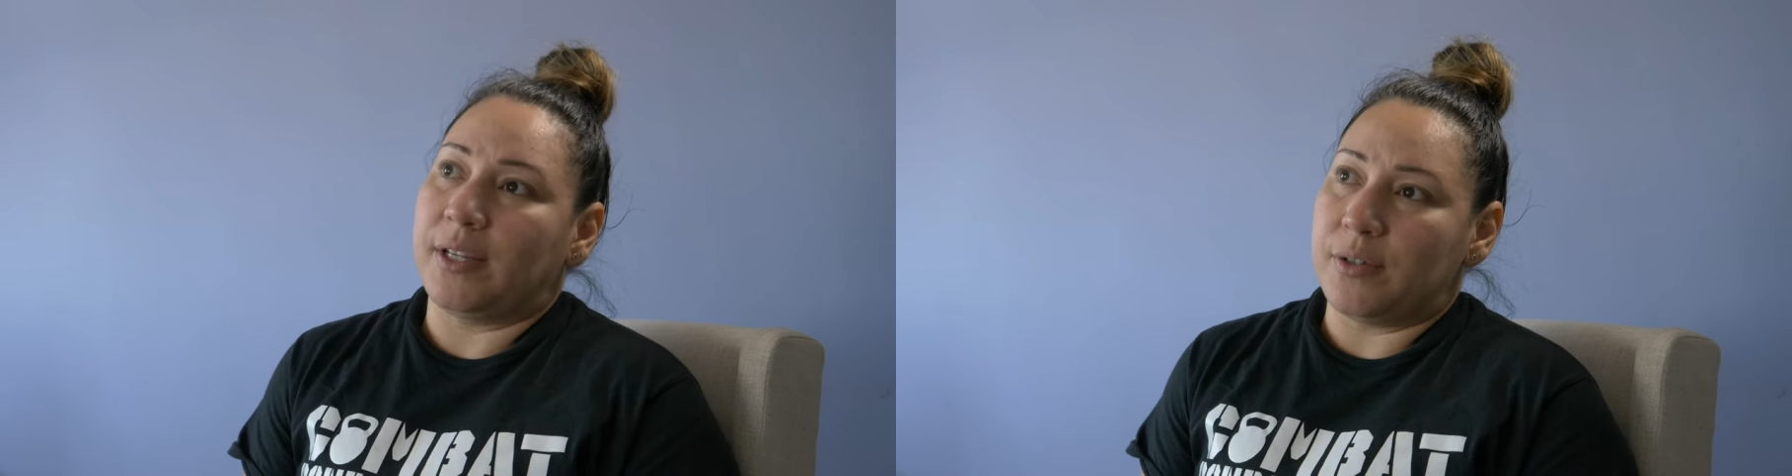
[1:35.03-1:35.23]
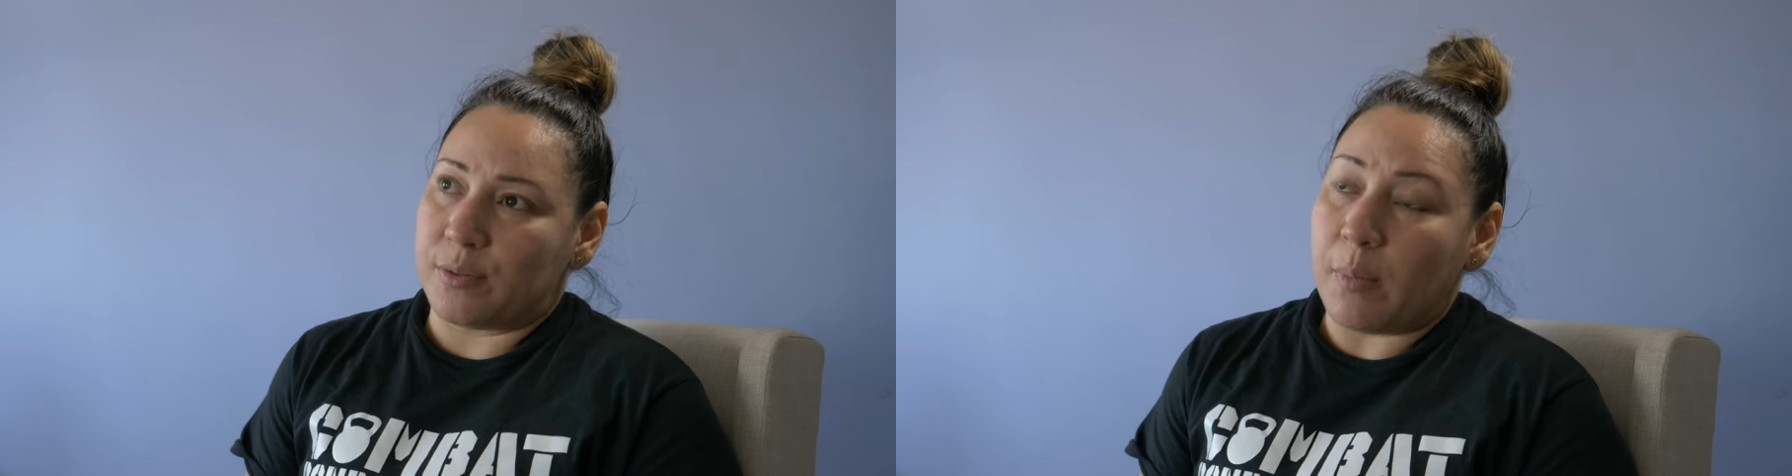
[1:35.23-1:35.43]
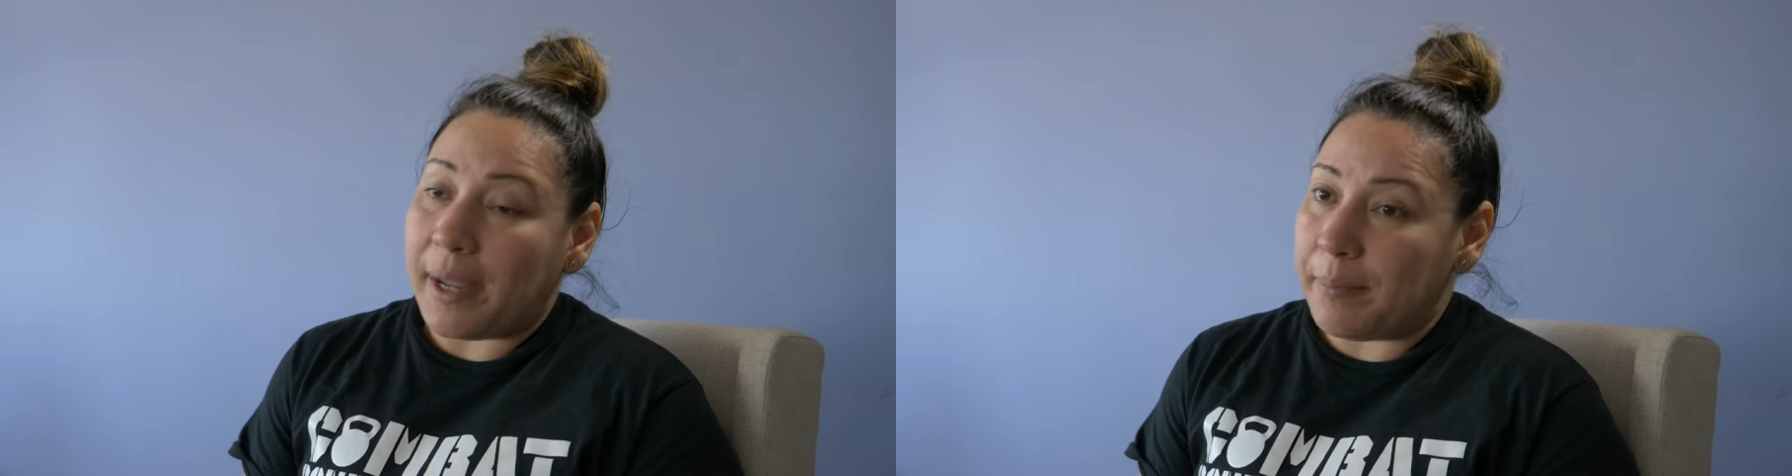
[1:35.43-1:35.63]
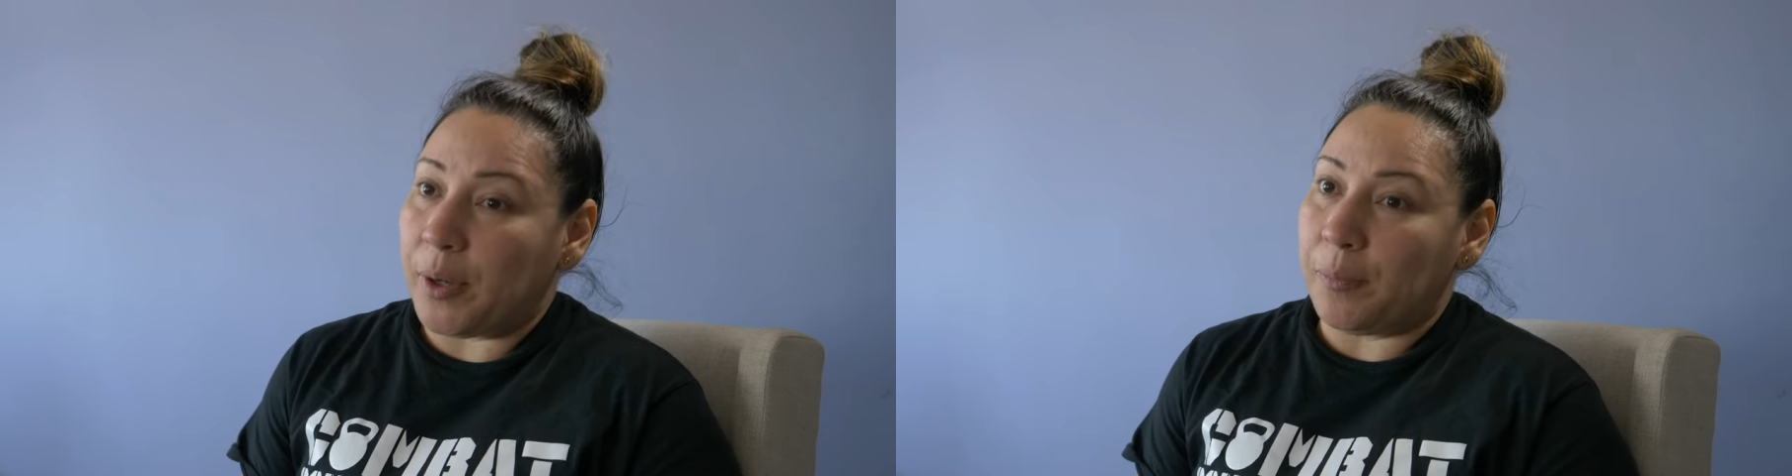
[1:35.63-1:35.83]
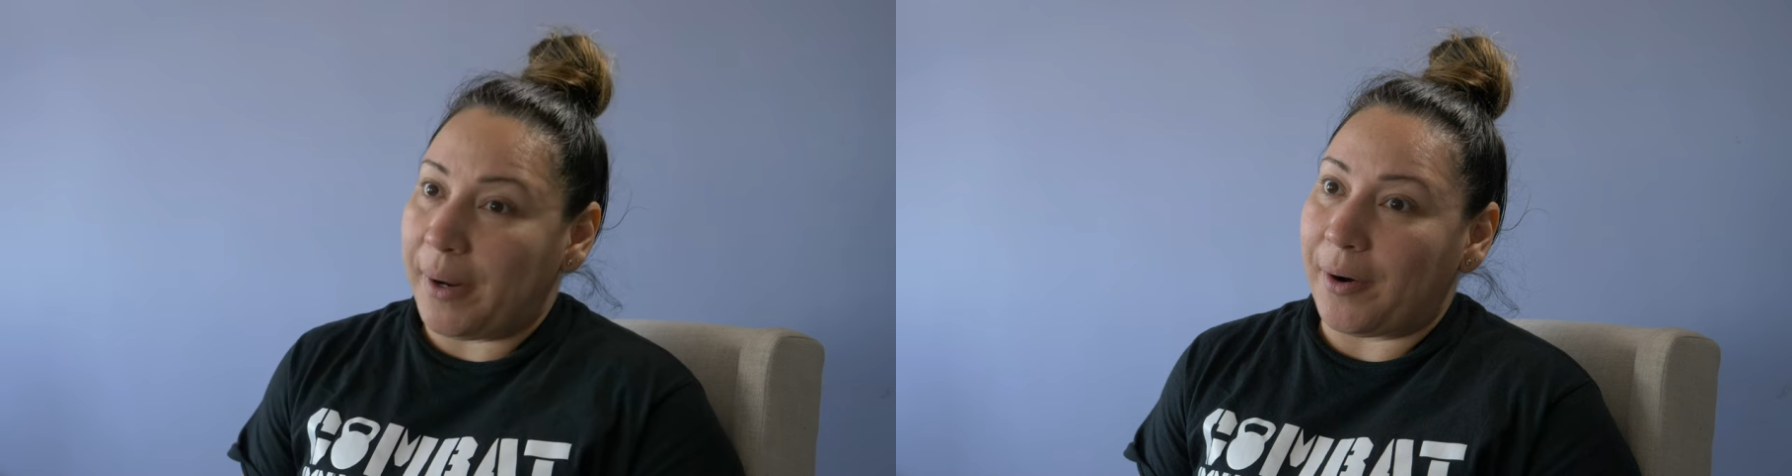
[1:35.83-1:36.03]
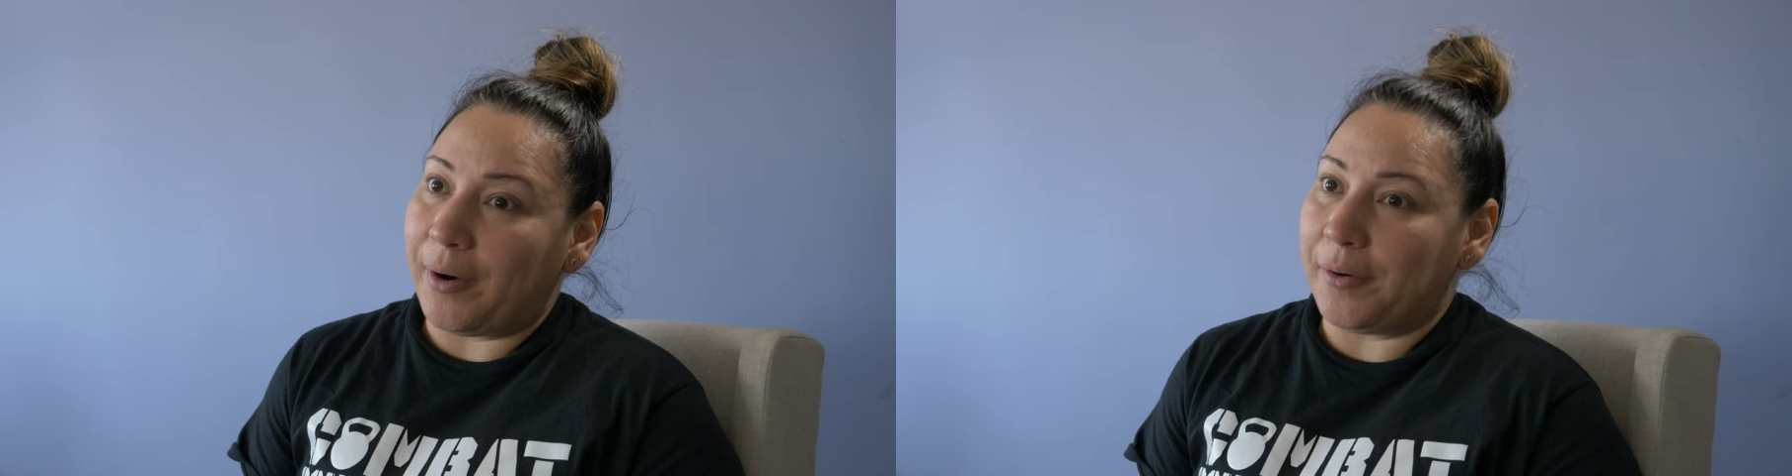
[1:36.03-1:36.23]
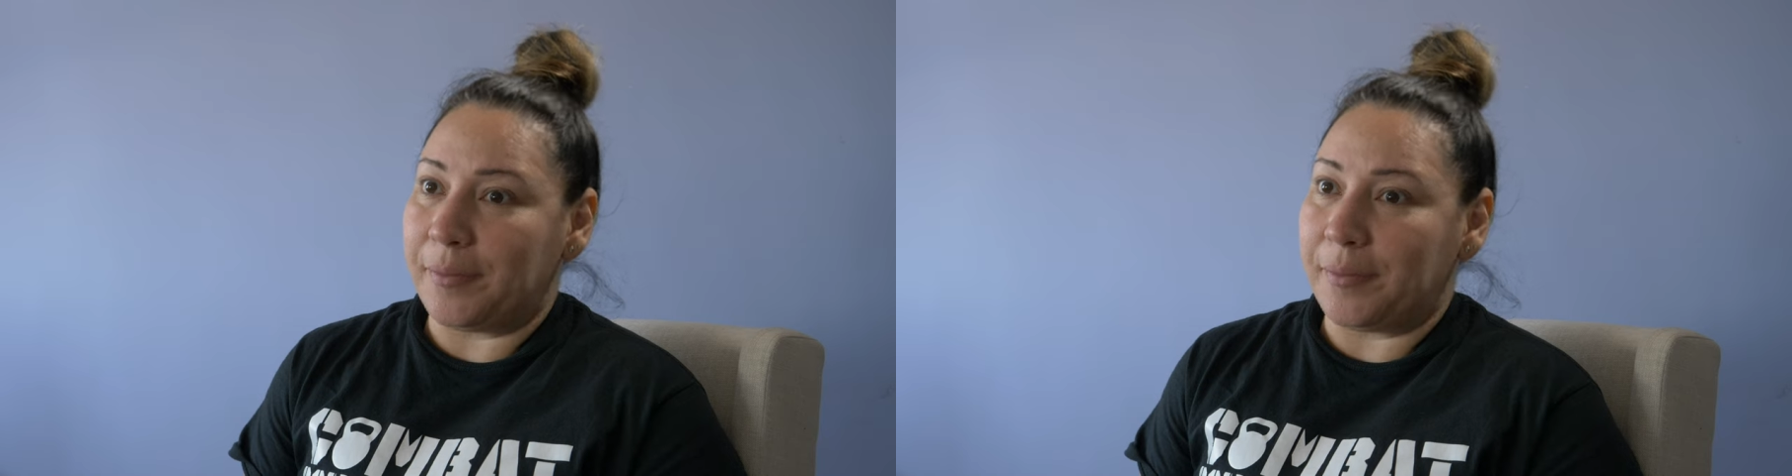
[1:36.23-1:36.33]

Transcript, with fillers: used my bone marrow,